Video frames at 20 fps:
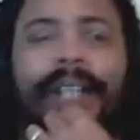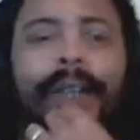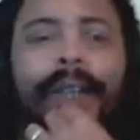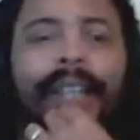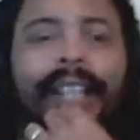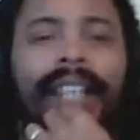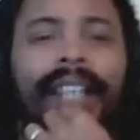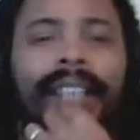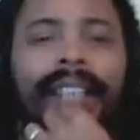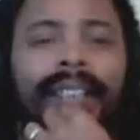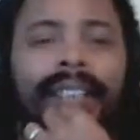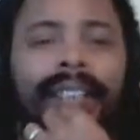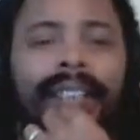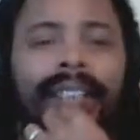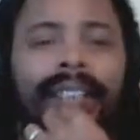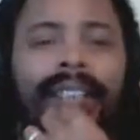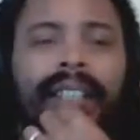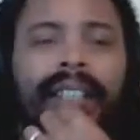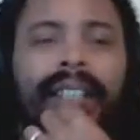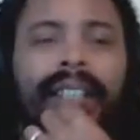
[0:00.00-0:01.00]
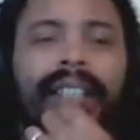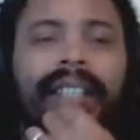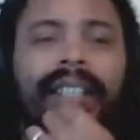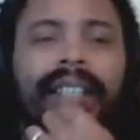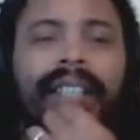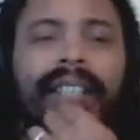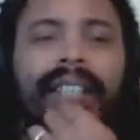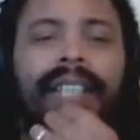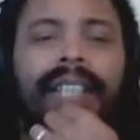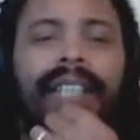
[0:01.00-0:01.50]
but I'm going to go ahead and
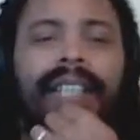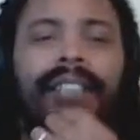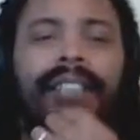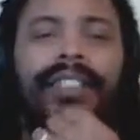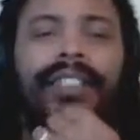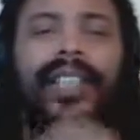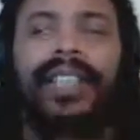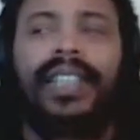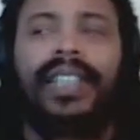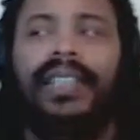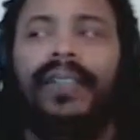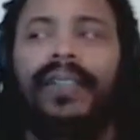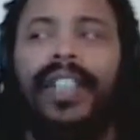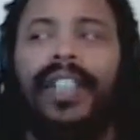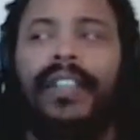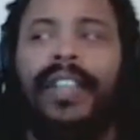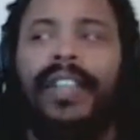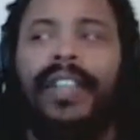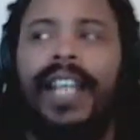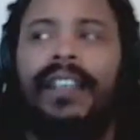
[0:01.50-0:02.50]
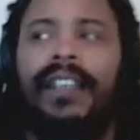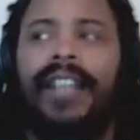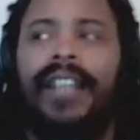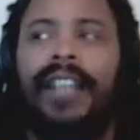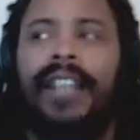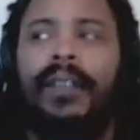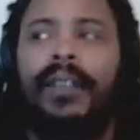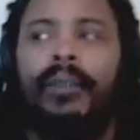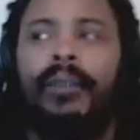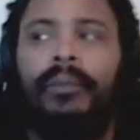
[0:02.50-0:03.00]
shut this video
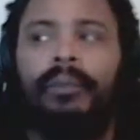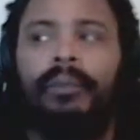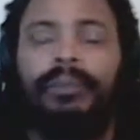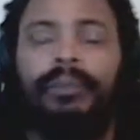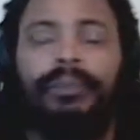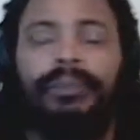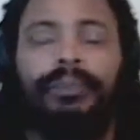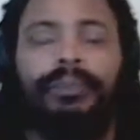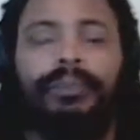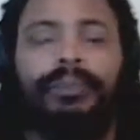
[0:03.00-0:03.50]
down now.